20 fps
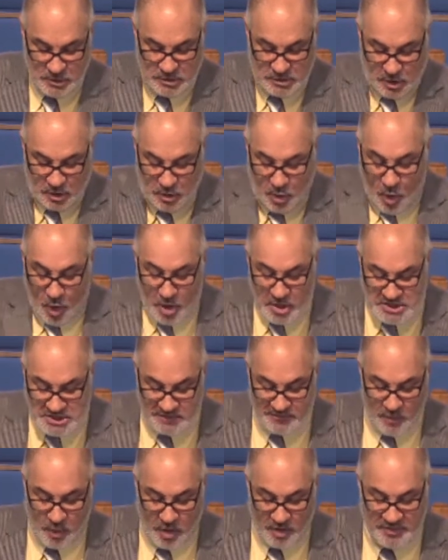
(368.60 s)
loss
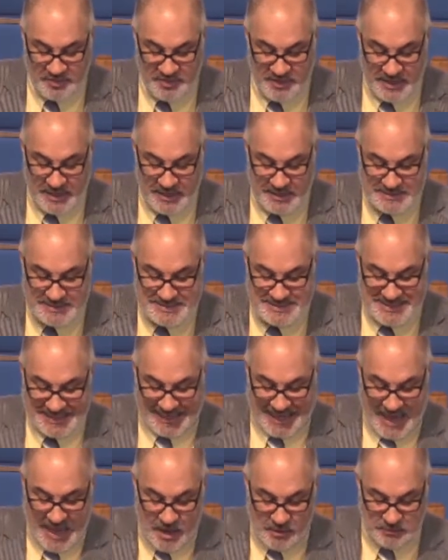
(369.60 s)
of all things, to
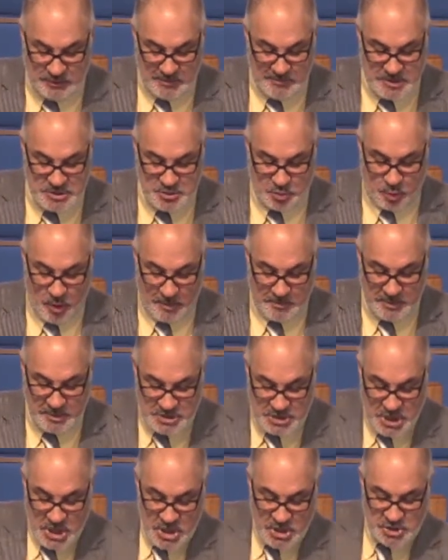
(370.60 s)
count them as
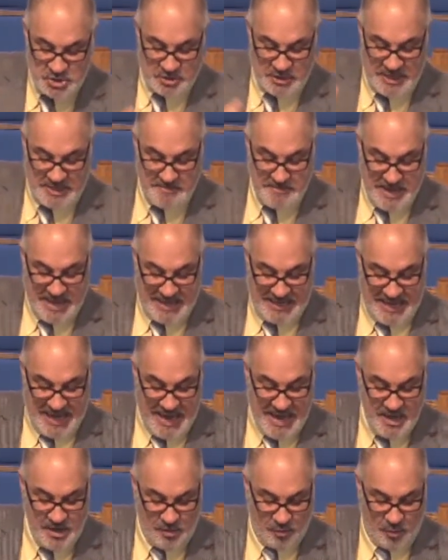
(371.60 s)
rubbish so that I may
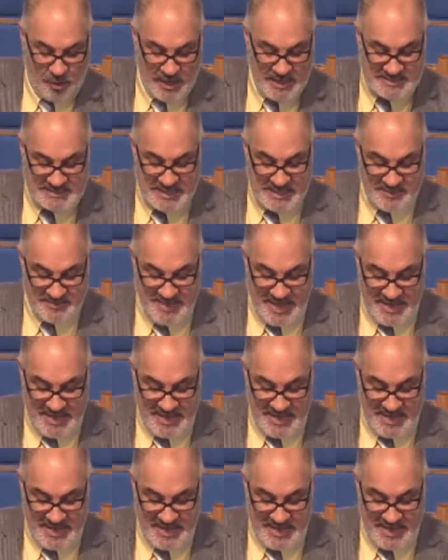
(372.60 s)
gain Christ.